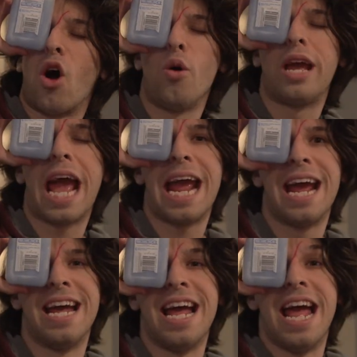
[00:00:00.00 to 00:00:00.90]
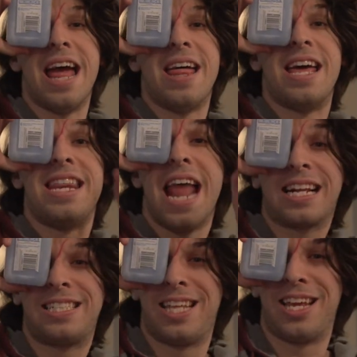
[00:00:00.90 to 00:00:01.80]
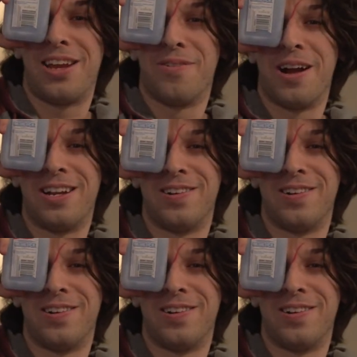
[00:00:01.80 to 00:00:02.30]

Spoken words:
Okay. And next thing you want